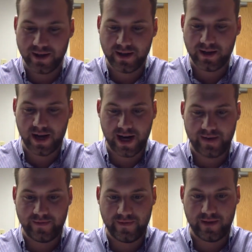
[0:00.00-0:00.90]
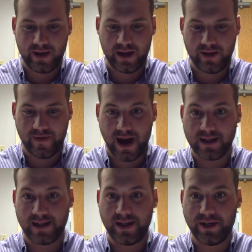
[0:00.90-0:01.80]
And if I, as
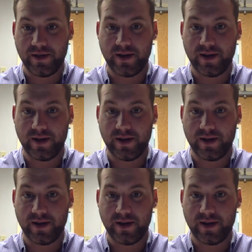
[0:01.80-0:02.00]
a teacher,